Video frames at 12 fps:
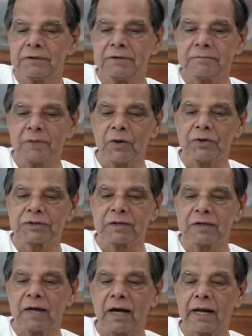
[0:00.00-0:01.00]
the
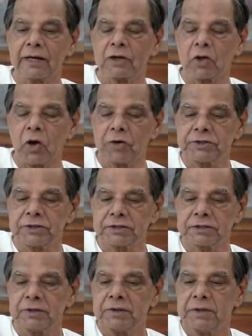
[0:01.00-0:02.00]
most
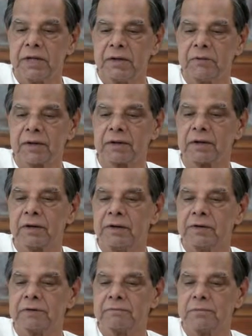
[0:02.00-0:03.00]
unconscious, even
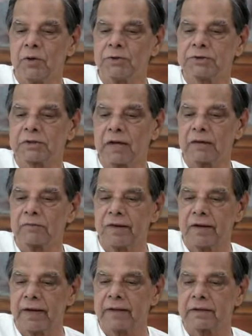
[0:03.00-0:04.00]
the most
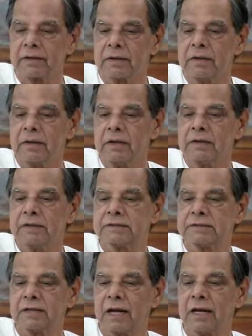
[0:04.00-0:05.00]
unwilling
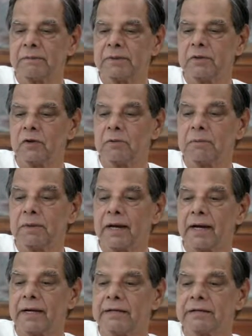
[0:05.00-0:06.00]
shall be
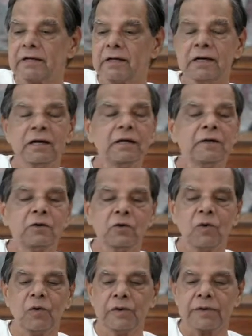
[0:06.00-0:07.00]
obliged
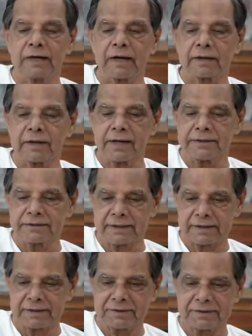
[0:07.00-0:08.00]
to recognize it.